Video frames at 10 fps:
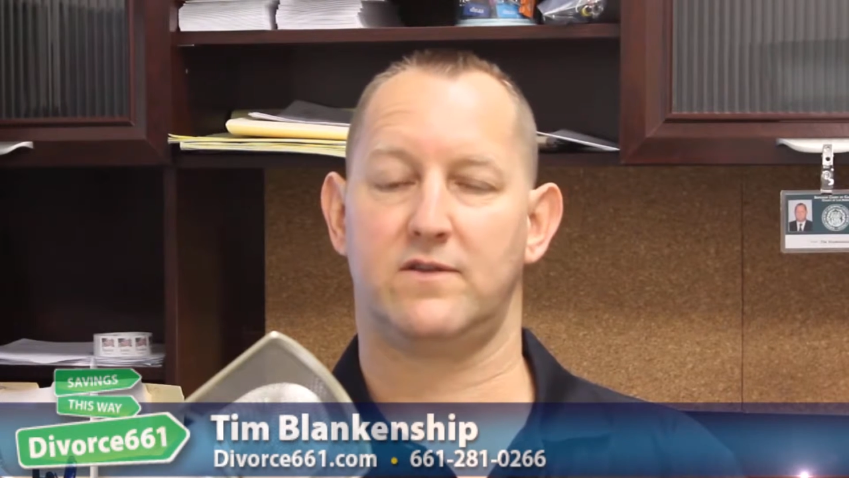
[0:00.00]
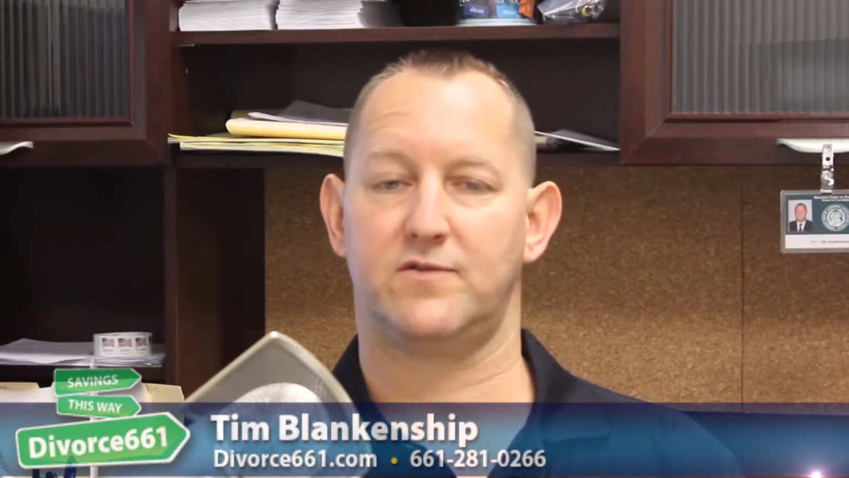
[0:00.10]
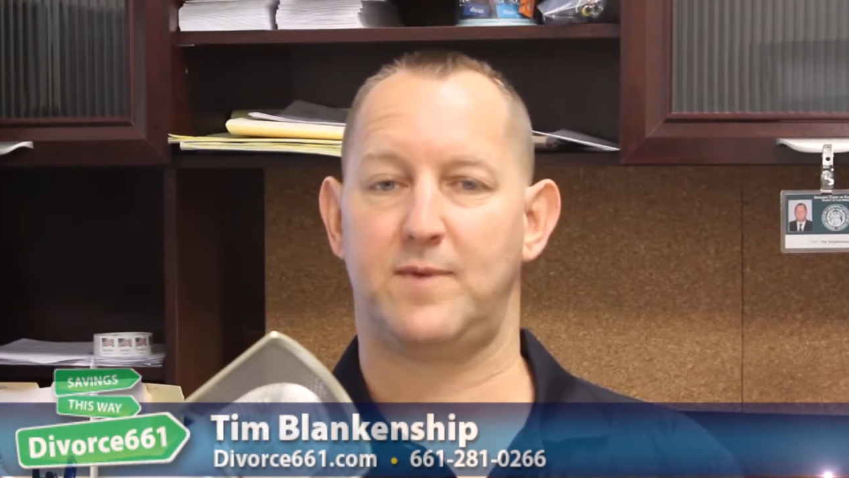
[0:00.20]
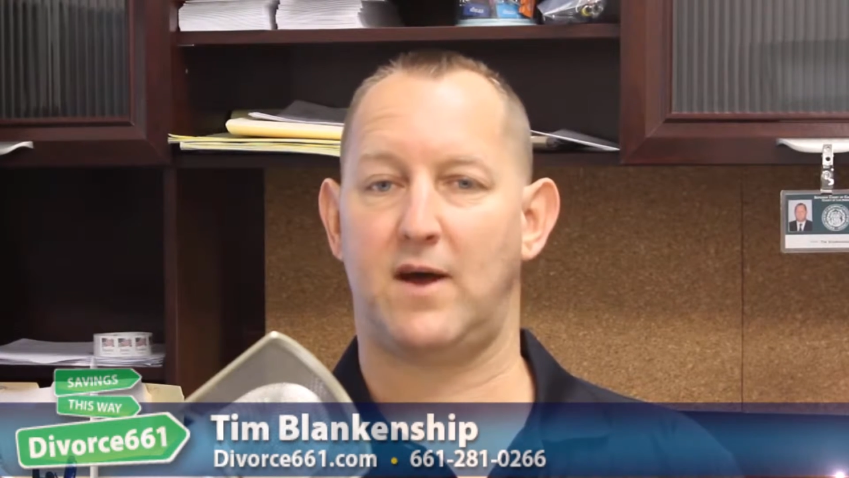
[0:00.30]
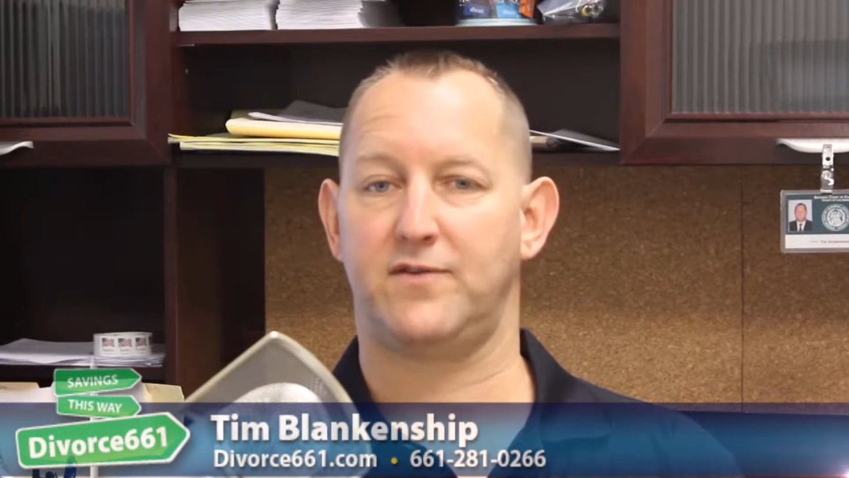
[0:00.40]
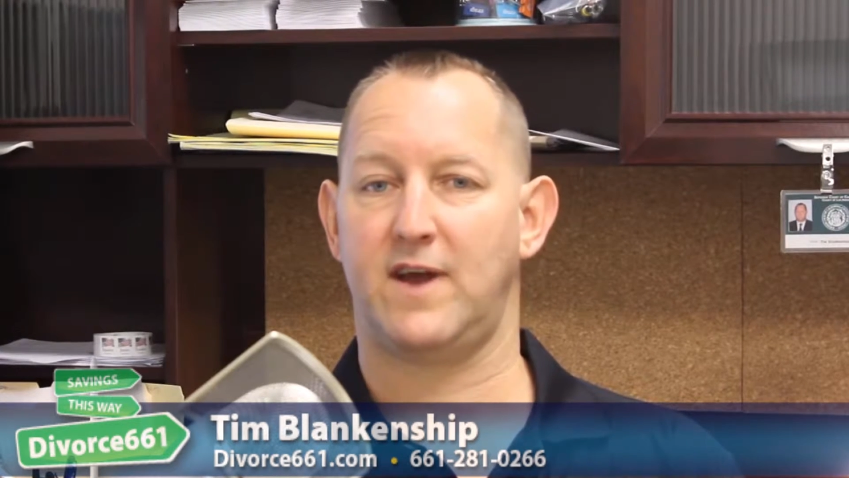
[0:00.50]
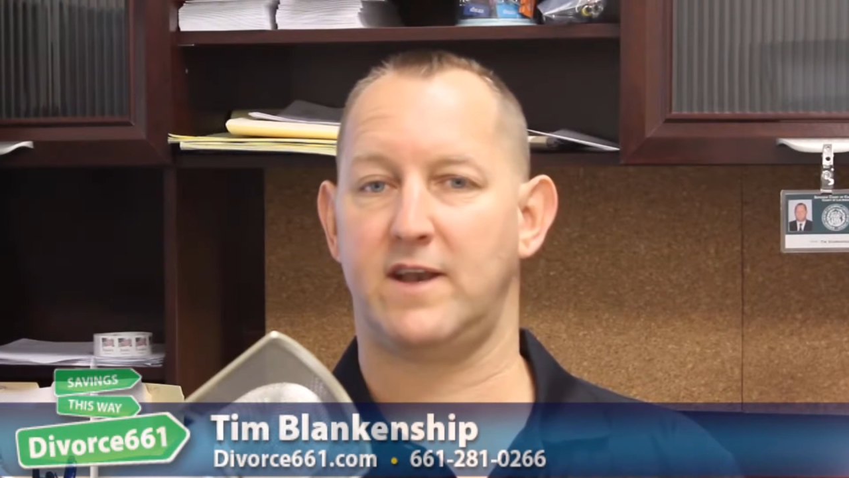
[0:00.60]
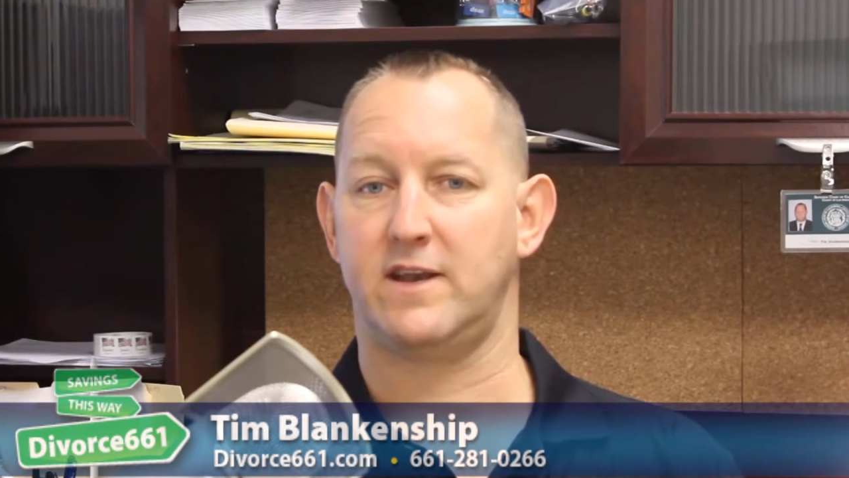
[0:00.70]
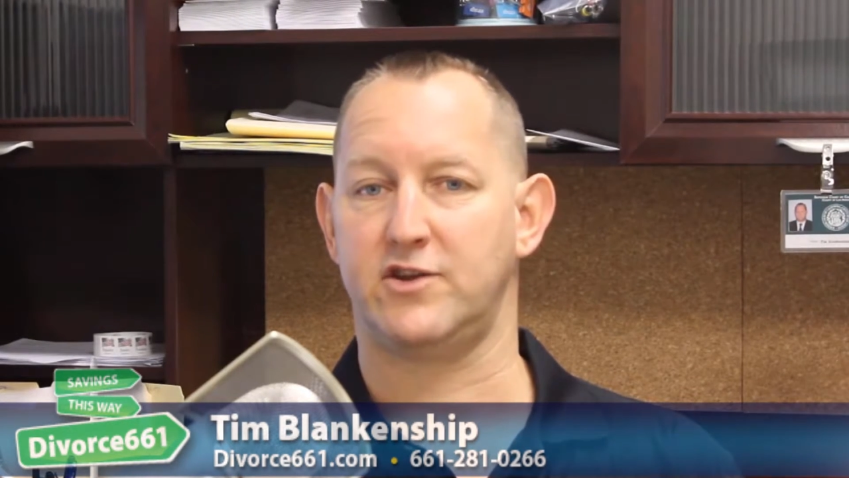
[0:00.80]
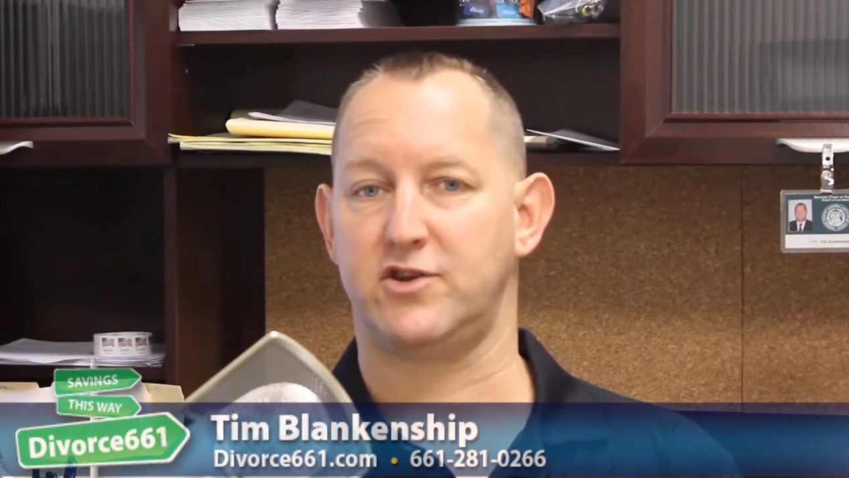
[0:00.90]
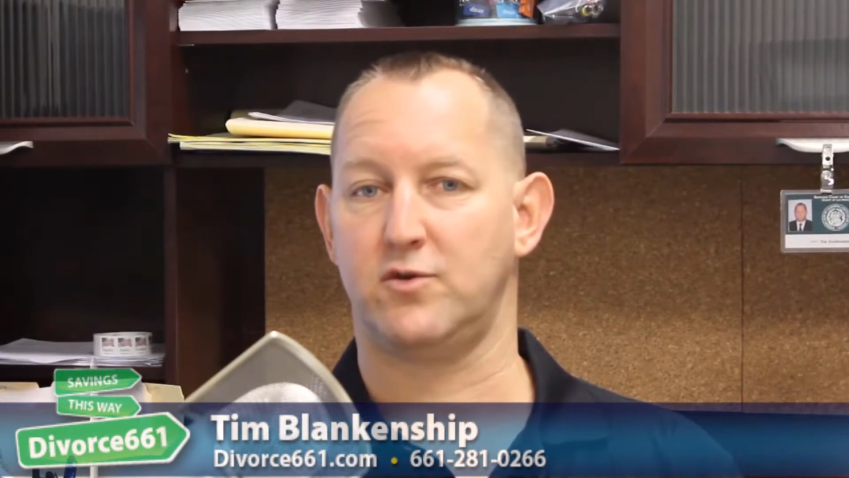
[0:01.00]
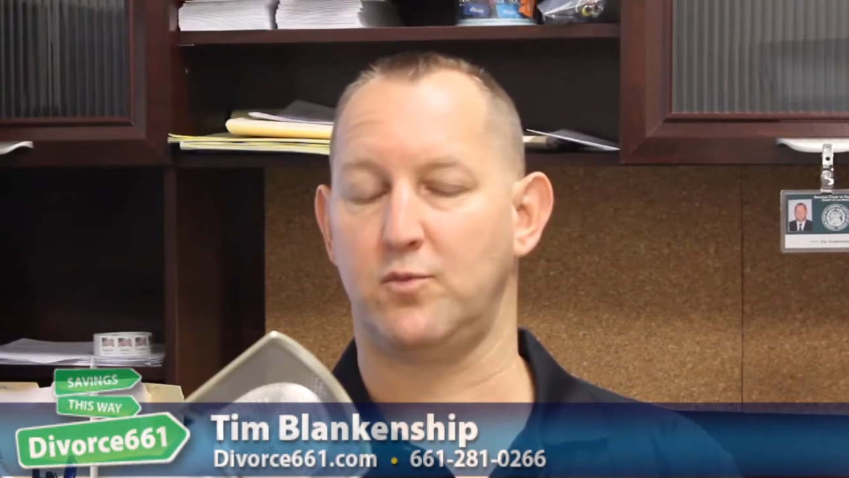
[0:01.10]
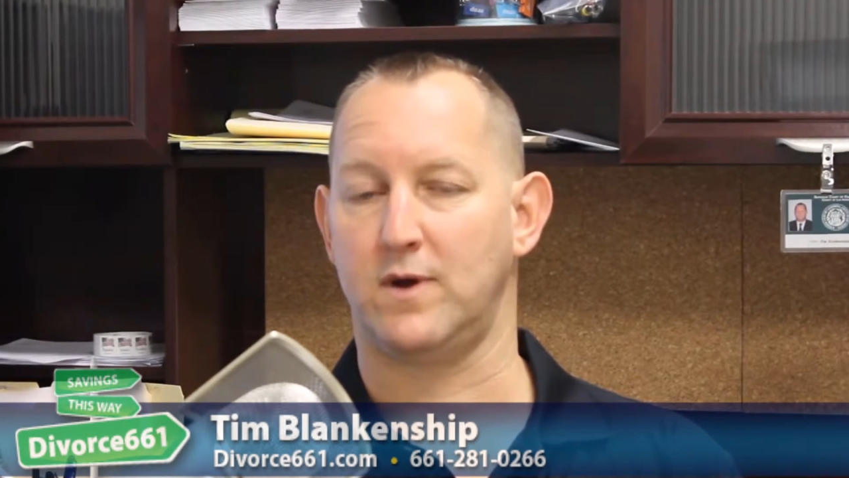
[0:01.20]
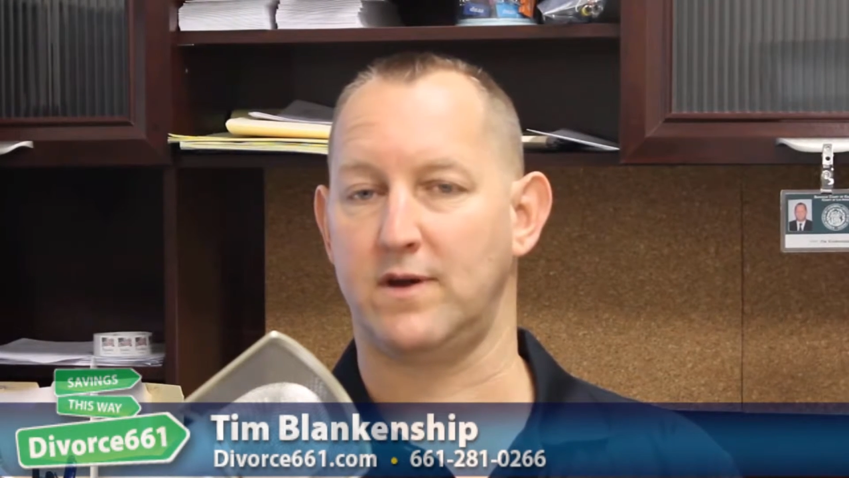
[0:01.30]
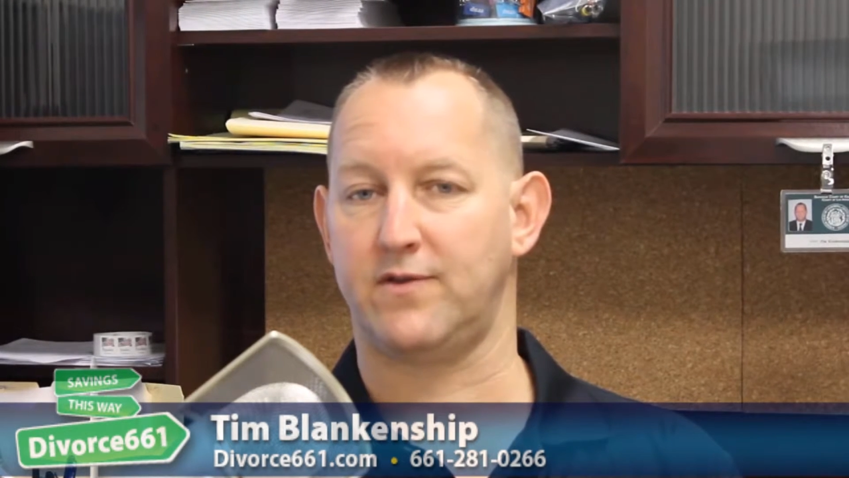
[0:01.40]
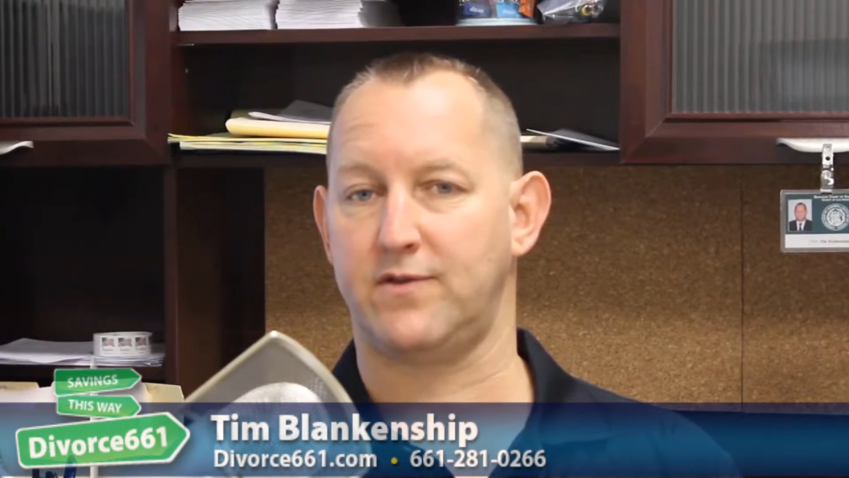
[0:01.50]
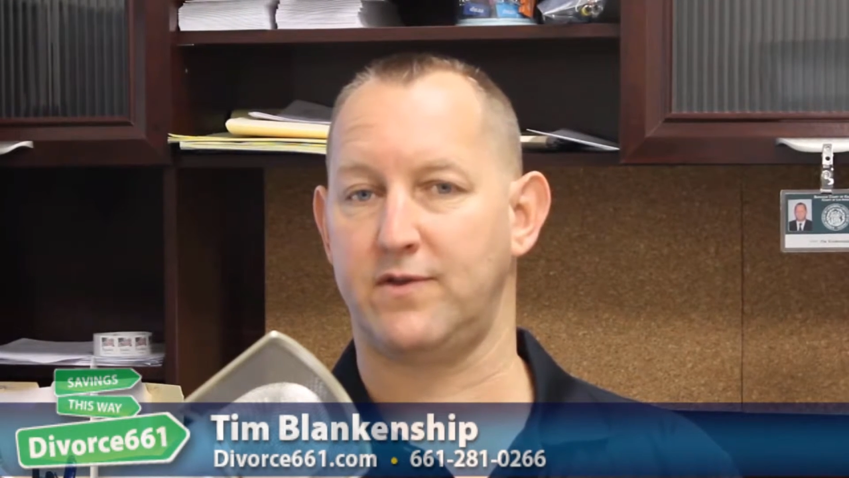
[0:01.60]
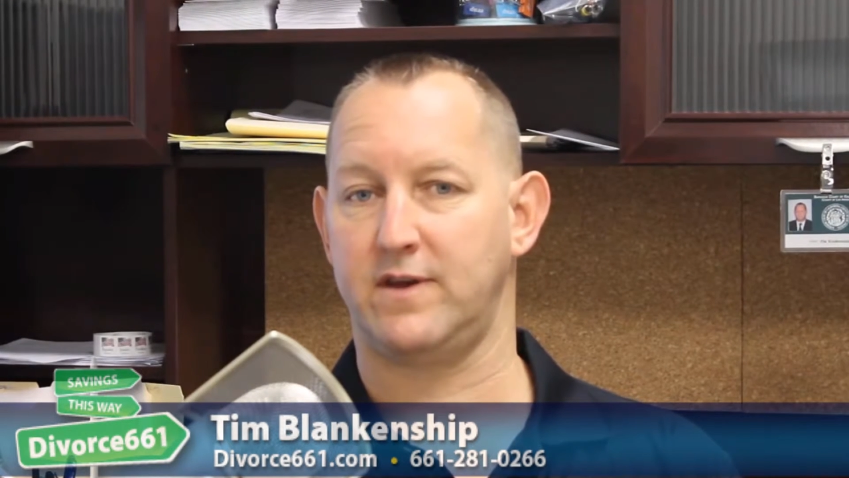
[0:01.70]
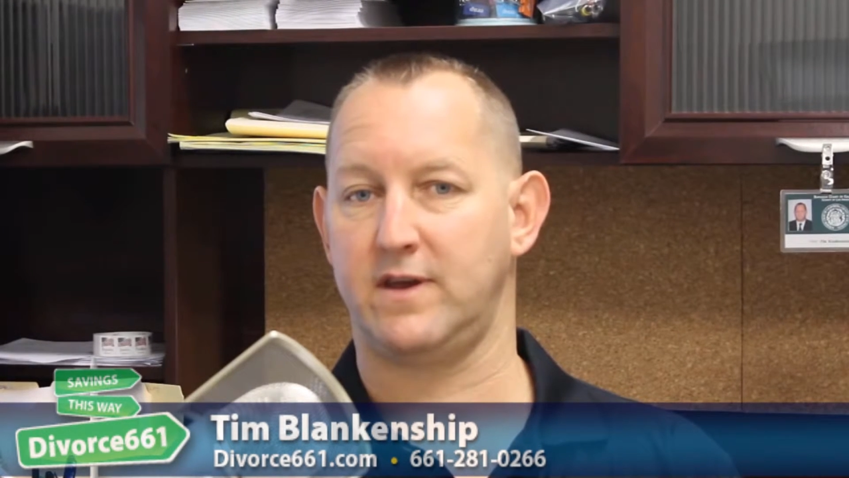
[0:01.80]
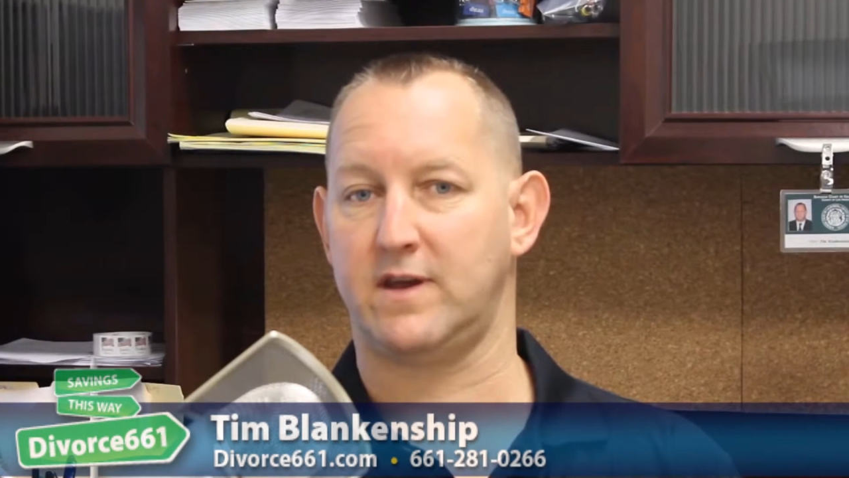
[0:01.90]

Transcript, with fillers: the spouse had an issue with the